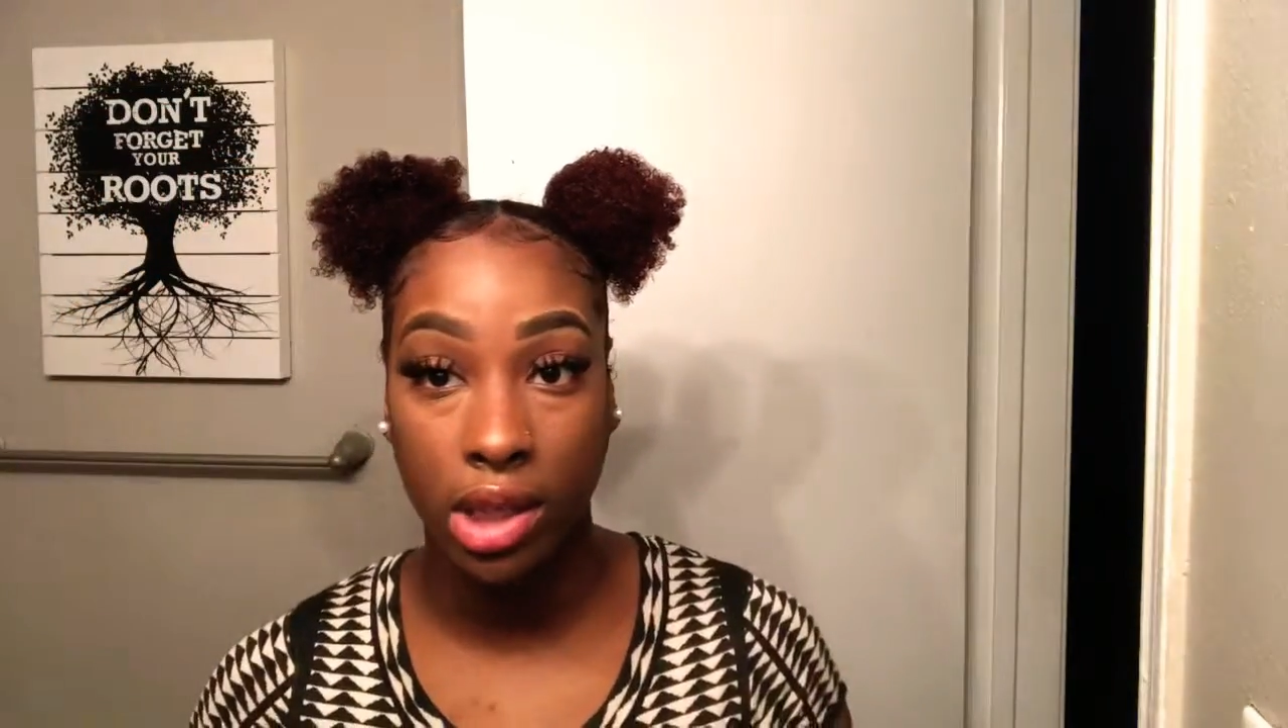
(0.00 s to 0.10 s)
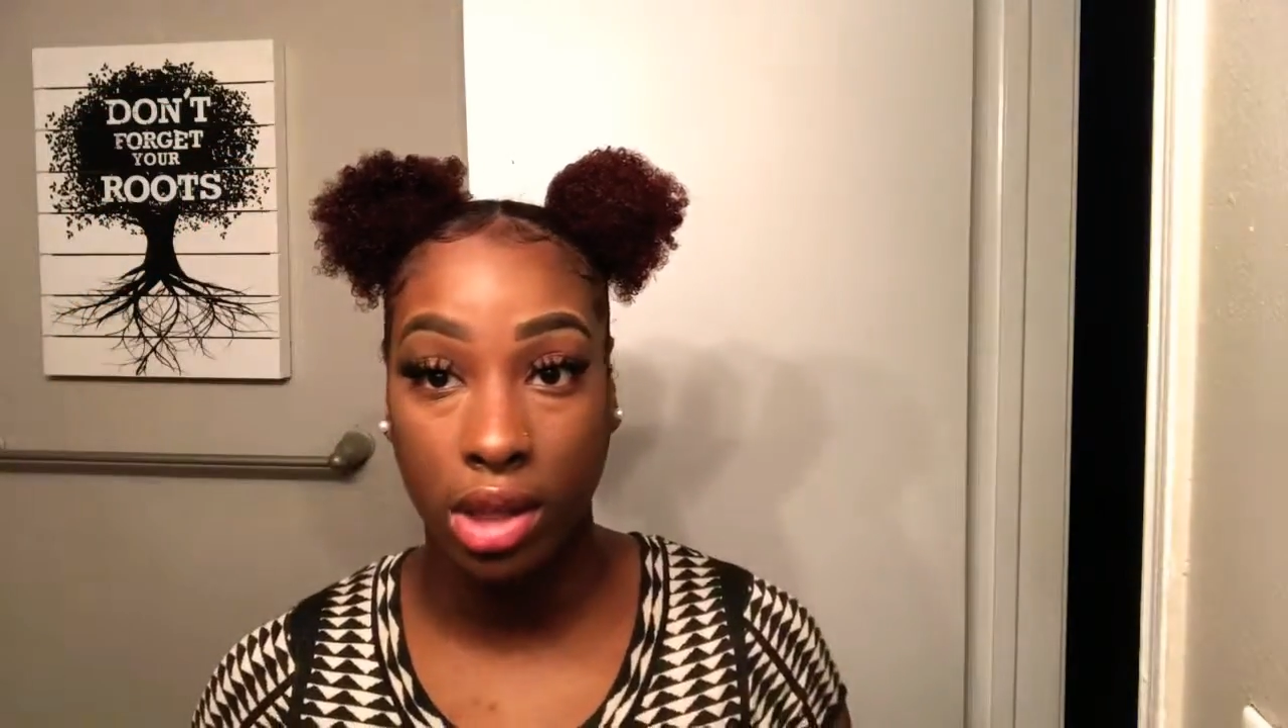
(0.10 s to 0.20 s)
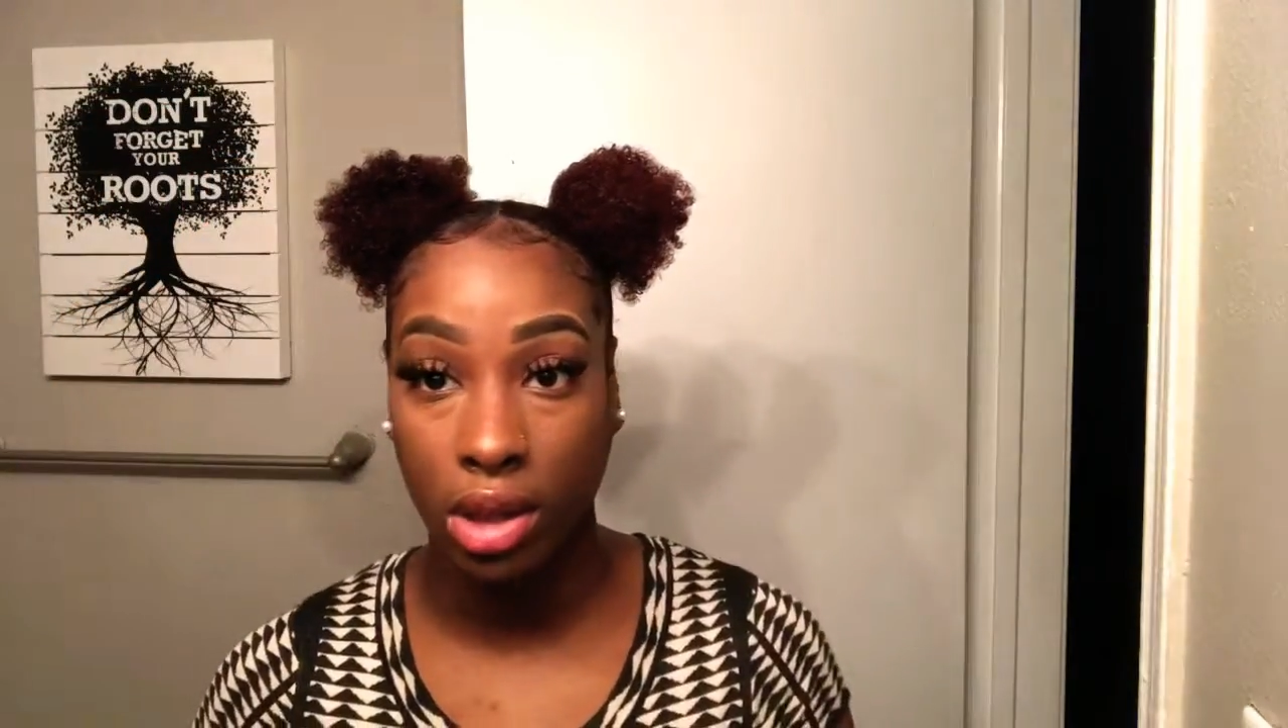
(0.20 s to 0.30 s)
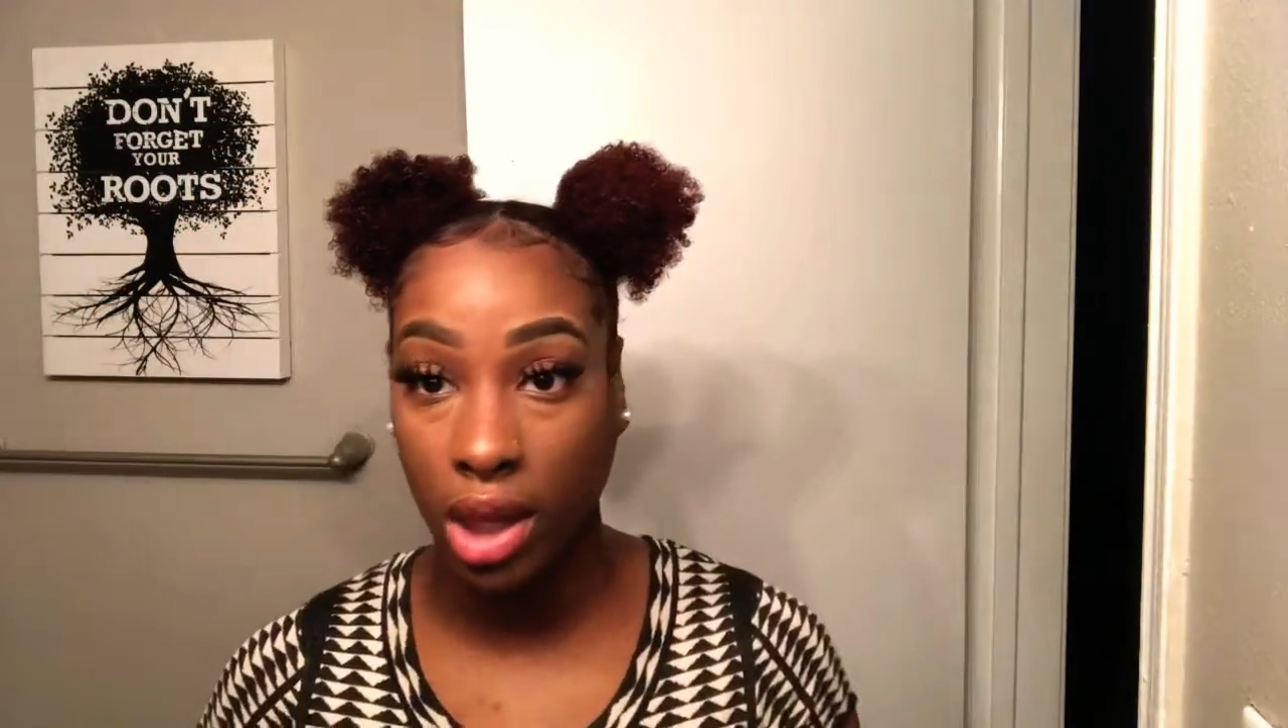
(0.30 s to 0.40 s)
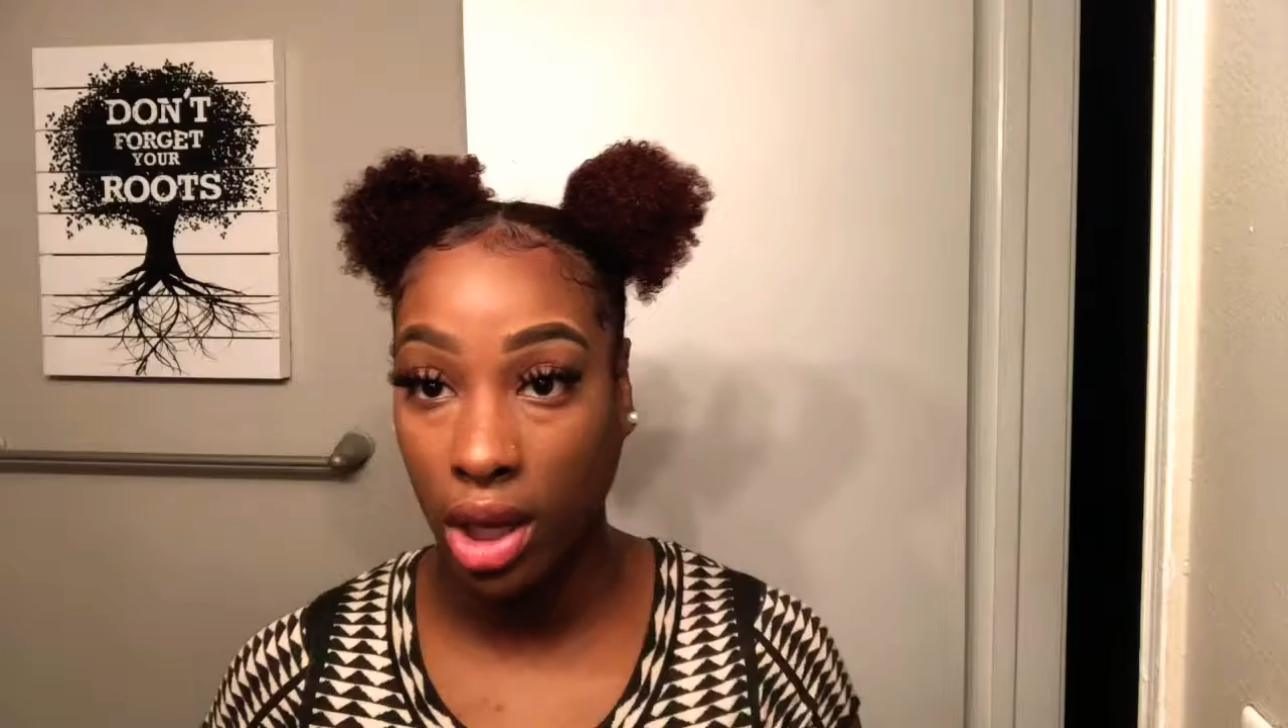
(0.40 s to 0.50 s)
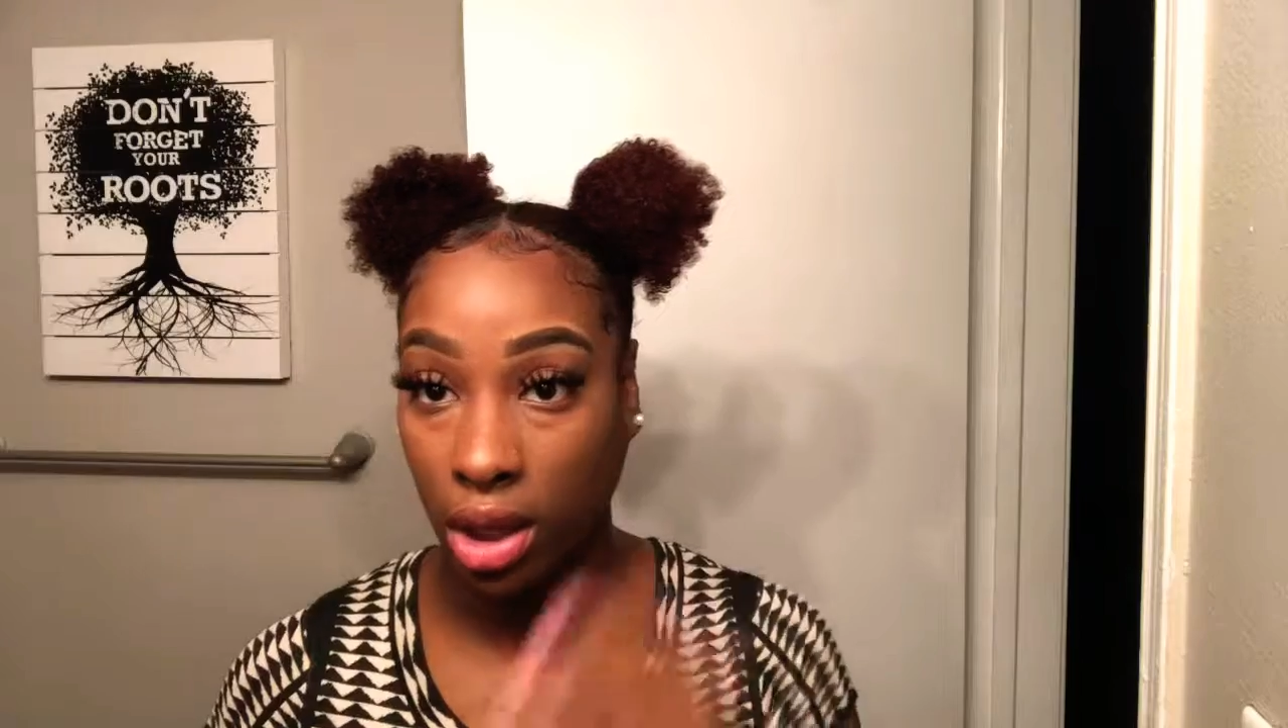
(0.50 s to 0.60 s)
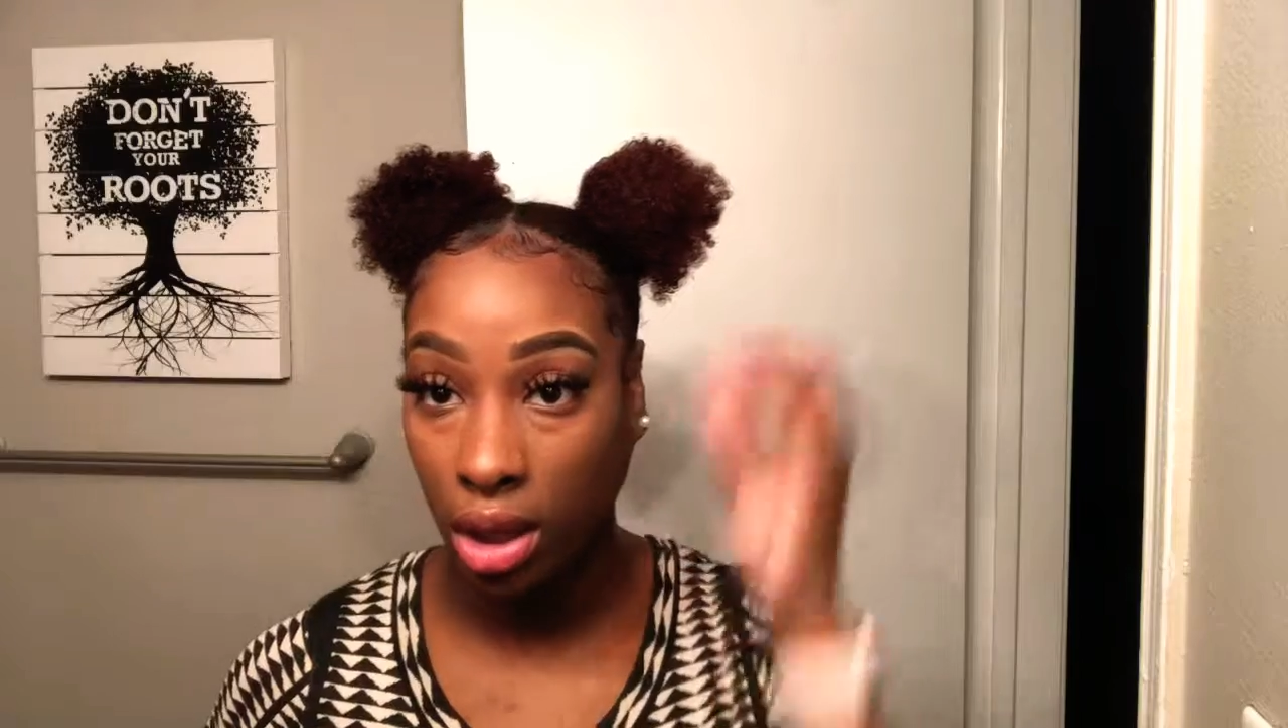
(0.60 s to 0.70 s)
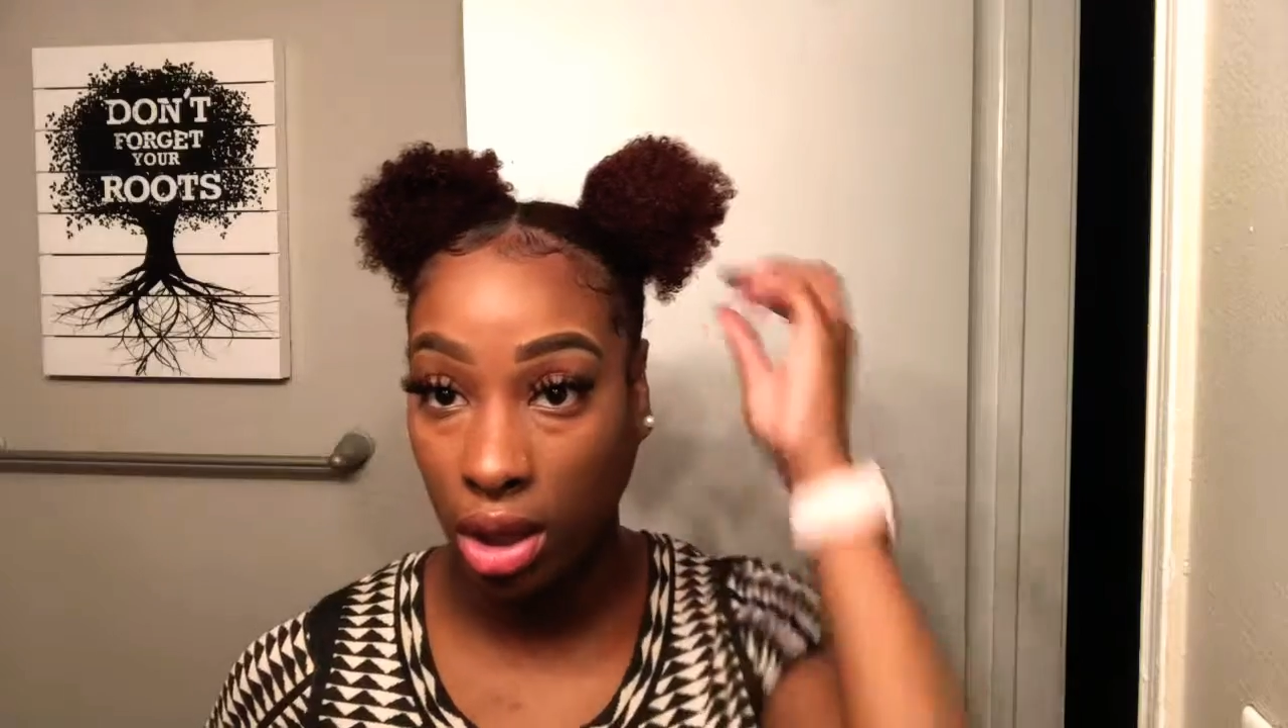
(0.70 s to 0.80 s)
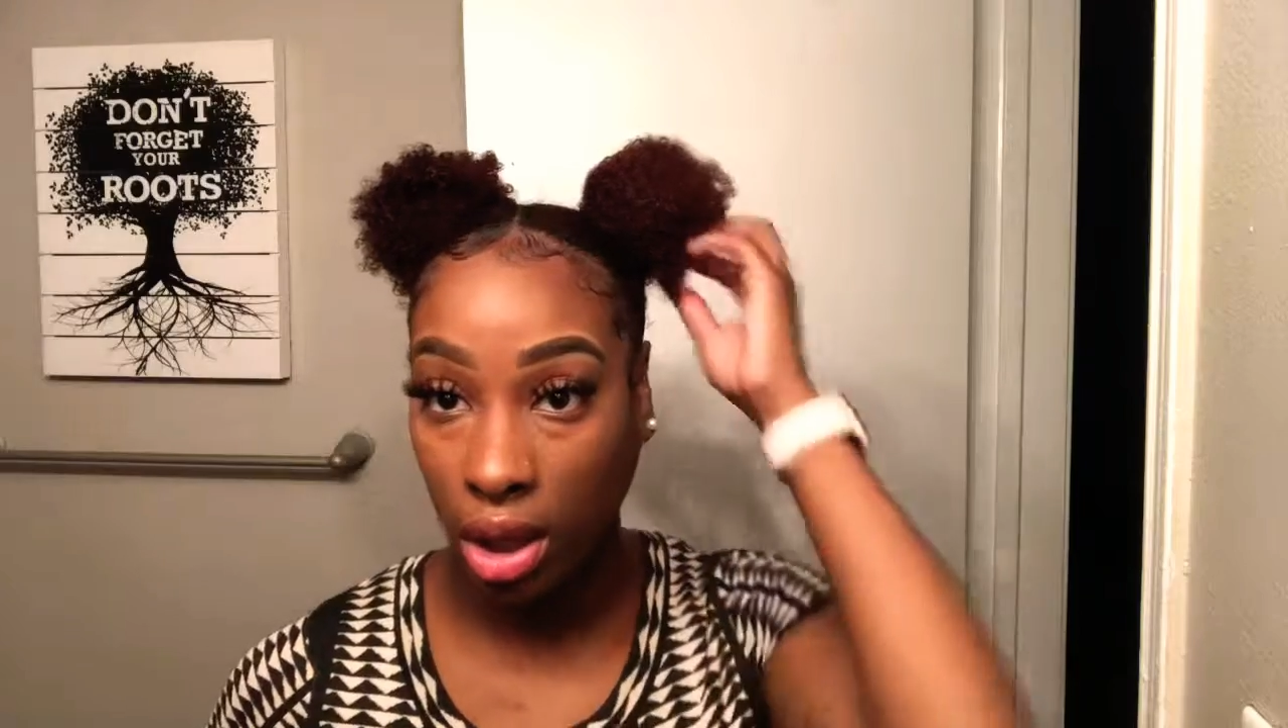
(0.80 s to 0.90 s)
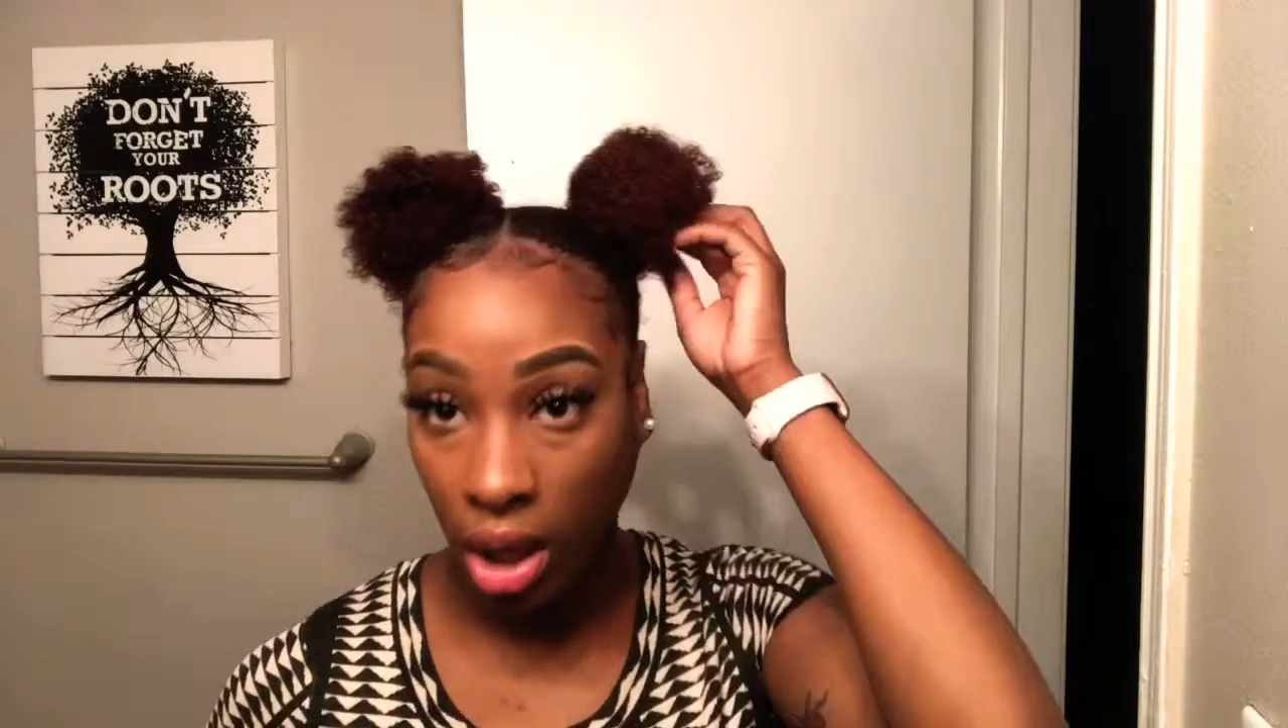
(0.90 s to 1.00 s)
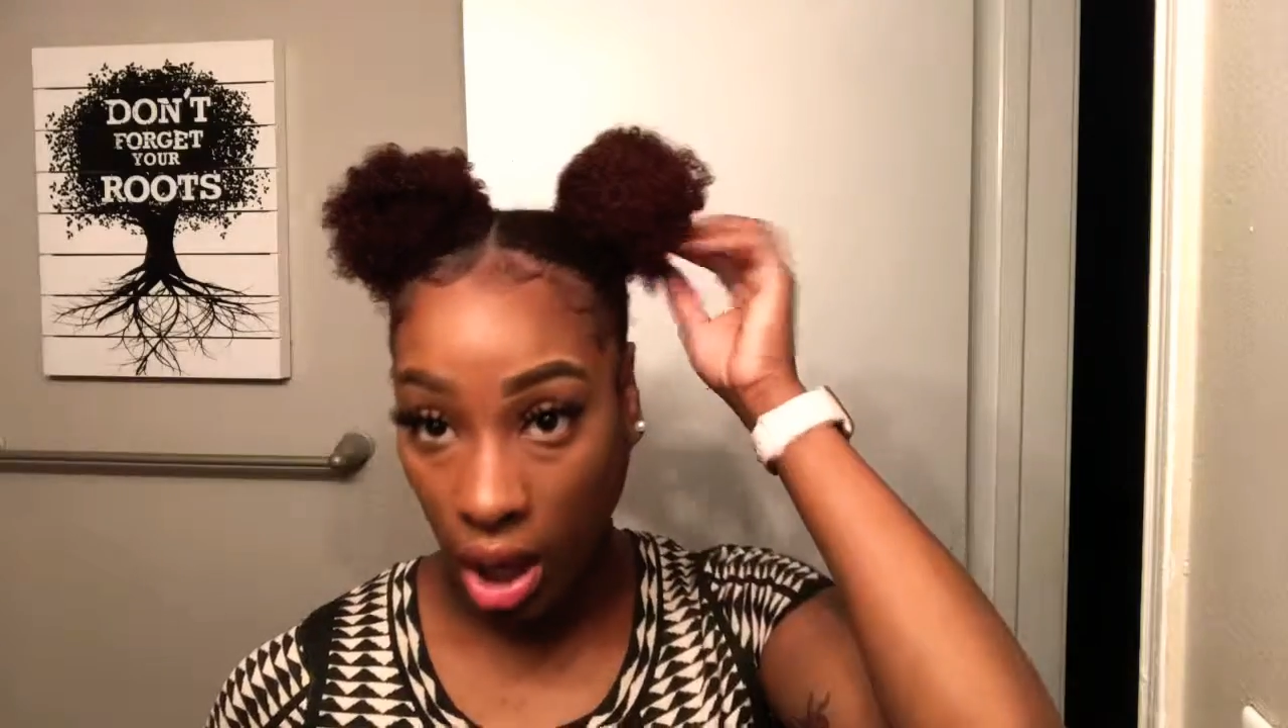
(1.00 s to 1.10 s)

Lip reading: so they can look